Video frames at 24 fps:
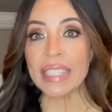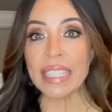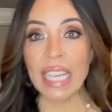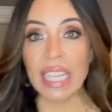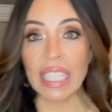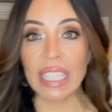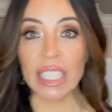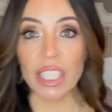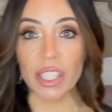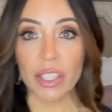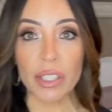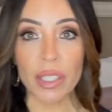
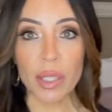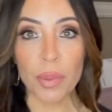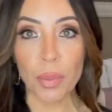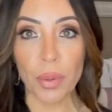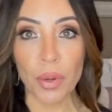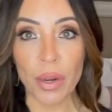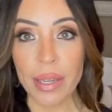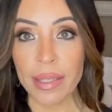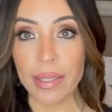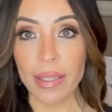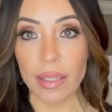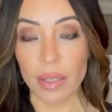clearance
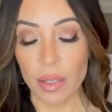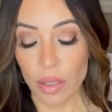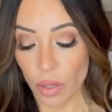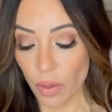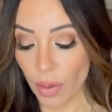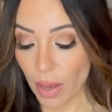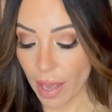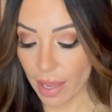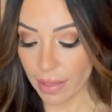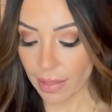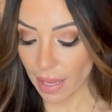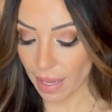prices, you
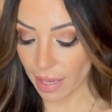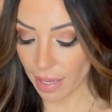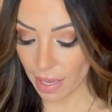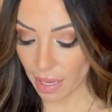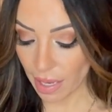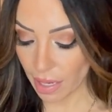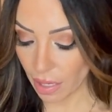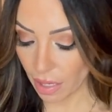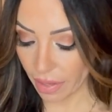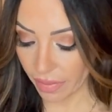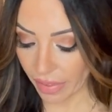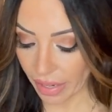guys, I
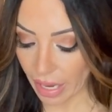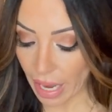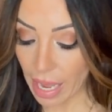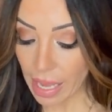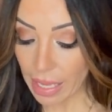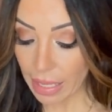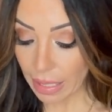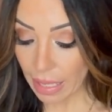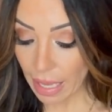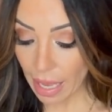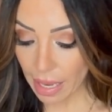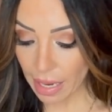can't even,
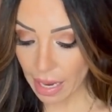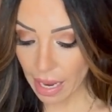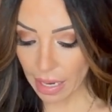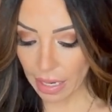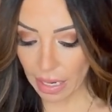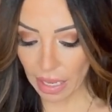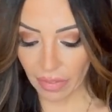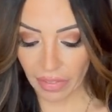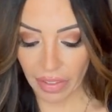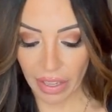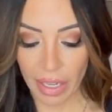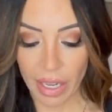cannot
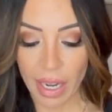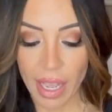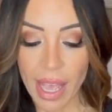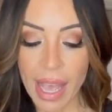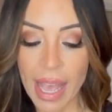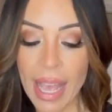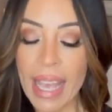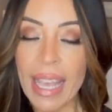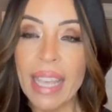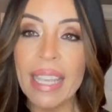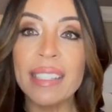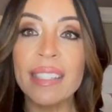even,
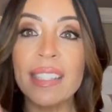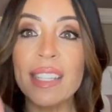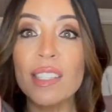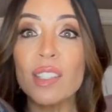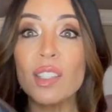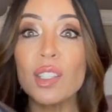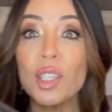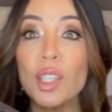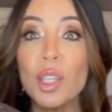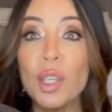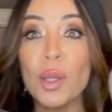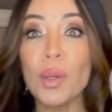is this
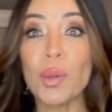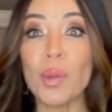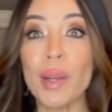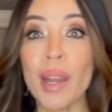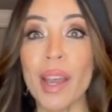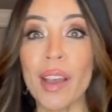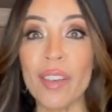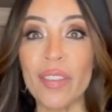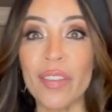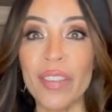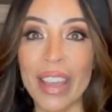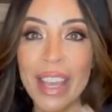cute
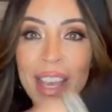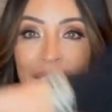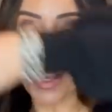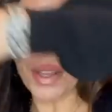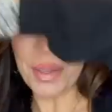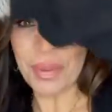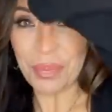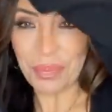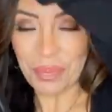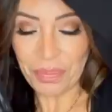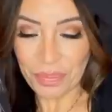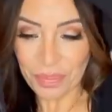Avia
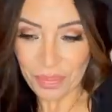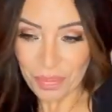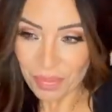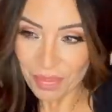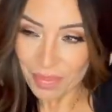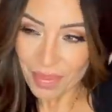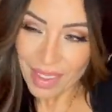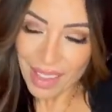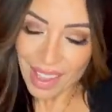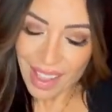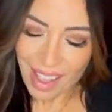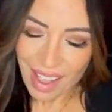
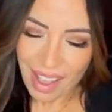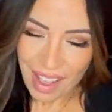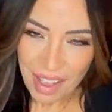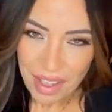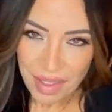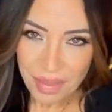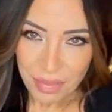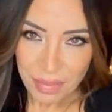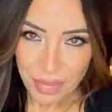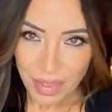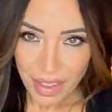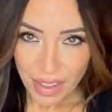
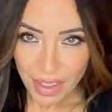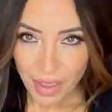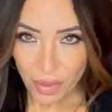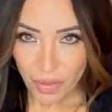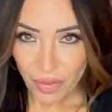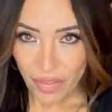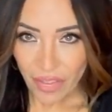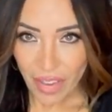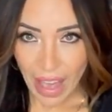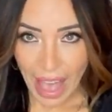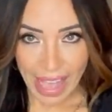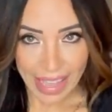um,
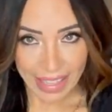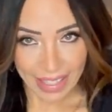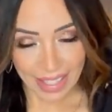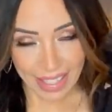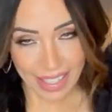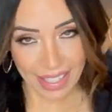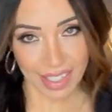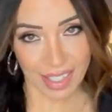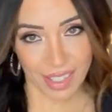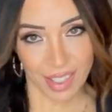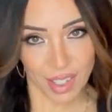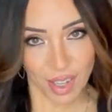
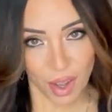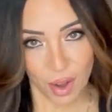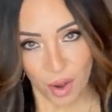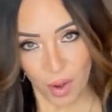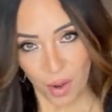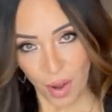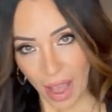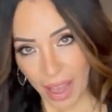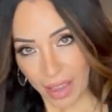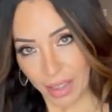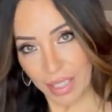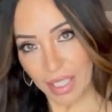vest. So
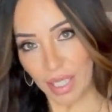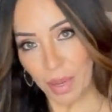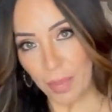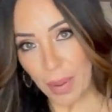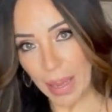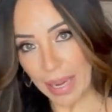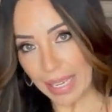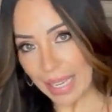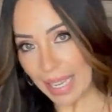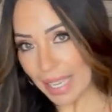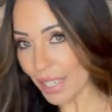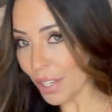
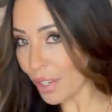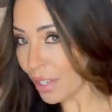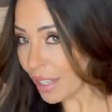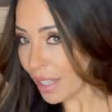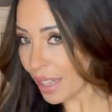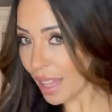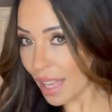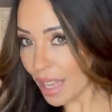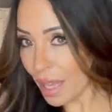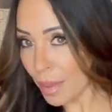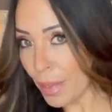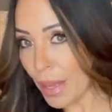depending on your
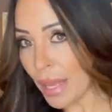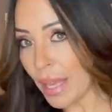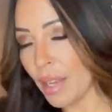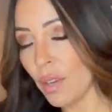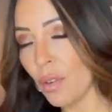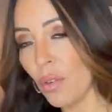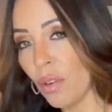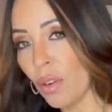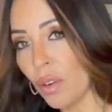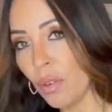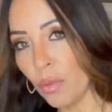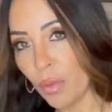climate
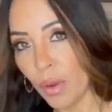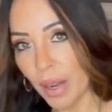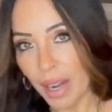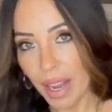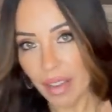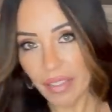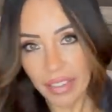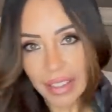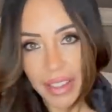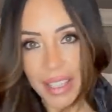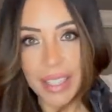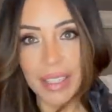or
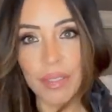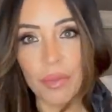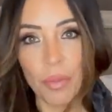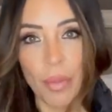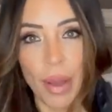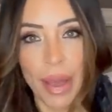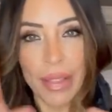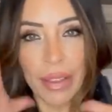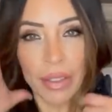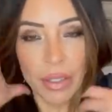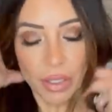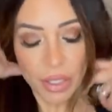whatever the
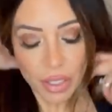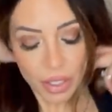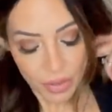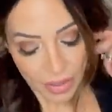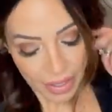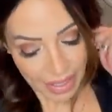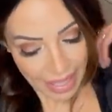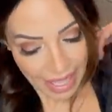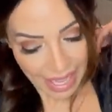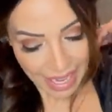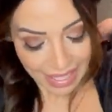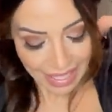weather's
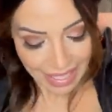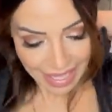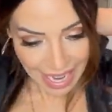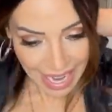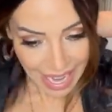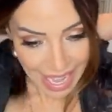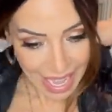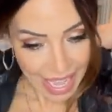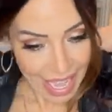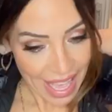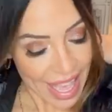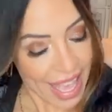doing that
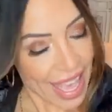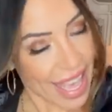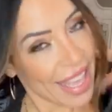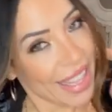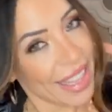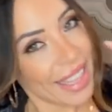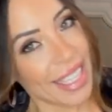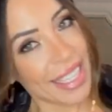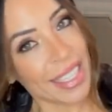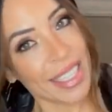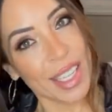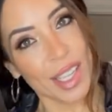day,
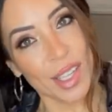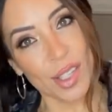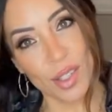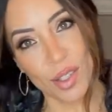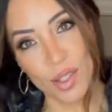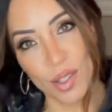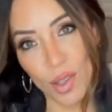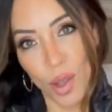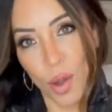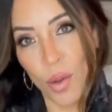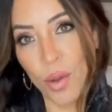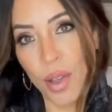this is
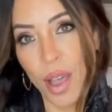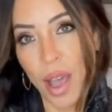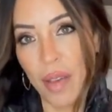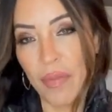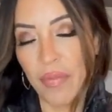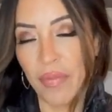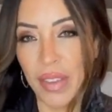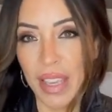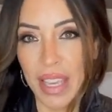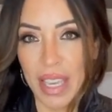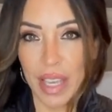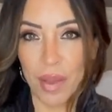so
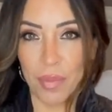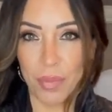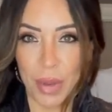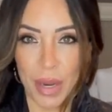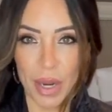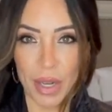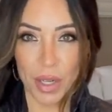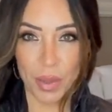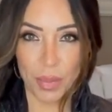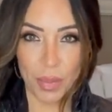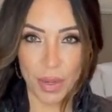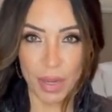comfy
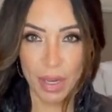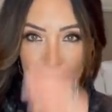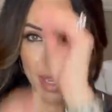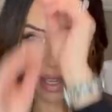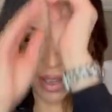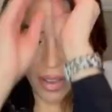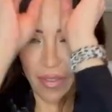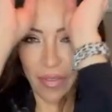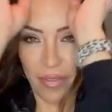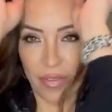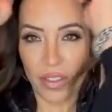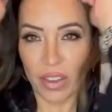compared to putting
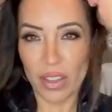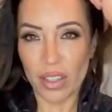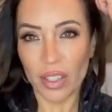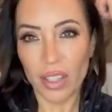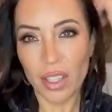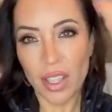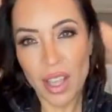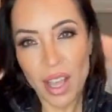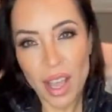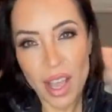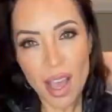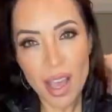a
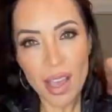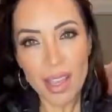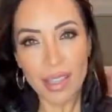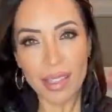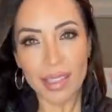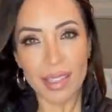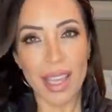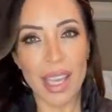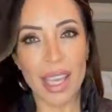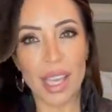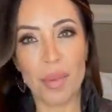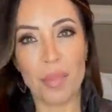full
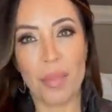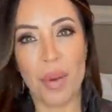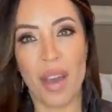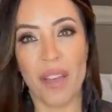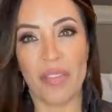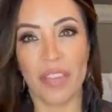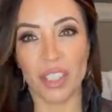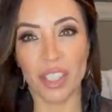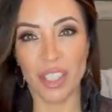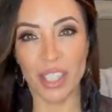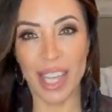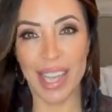like
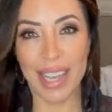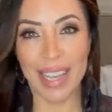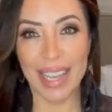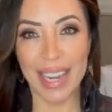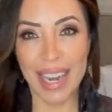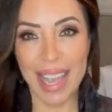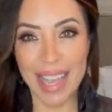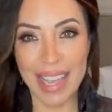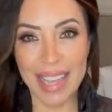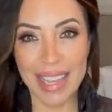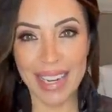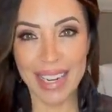puffer jacket
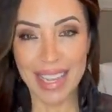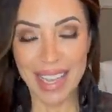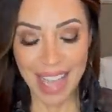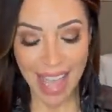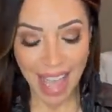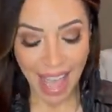on.